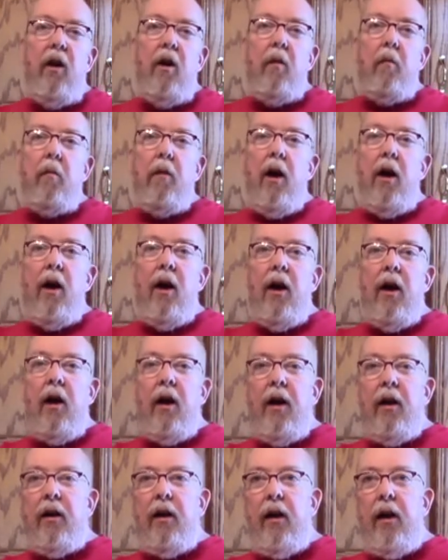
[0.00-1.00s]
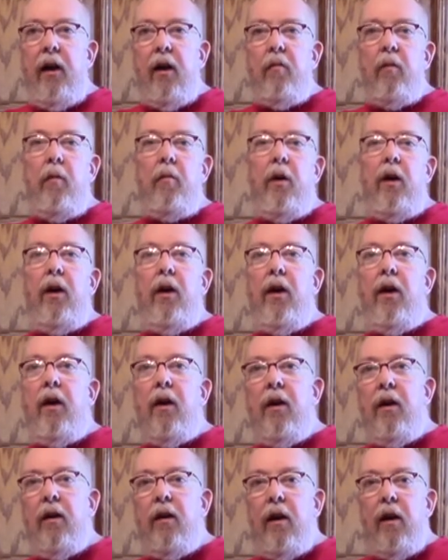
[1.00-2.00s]
My
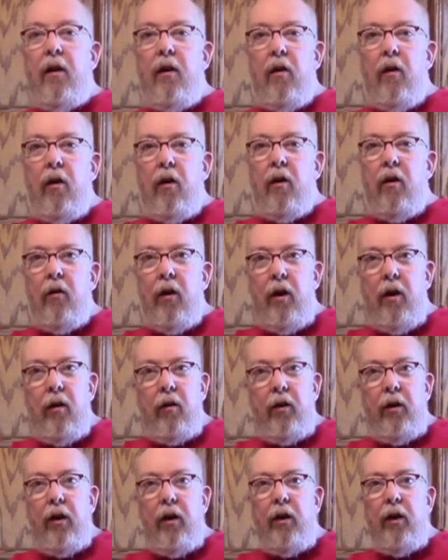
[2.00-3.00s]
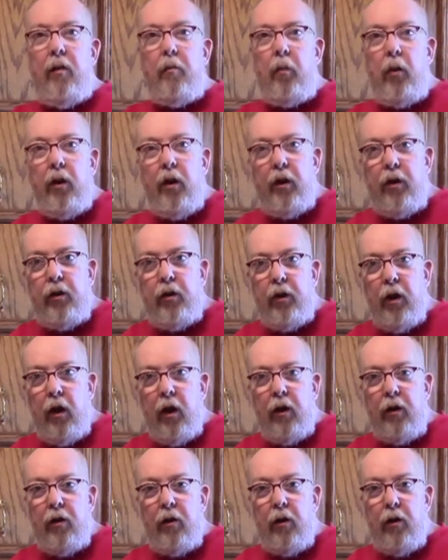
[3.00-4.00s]
cameraman and all-around guinea pig,
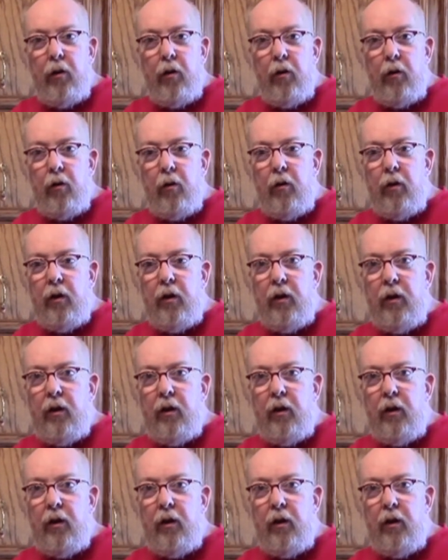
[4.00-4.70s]
John Toe.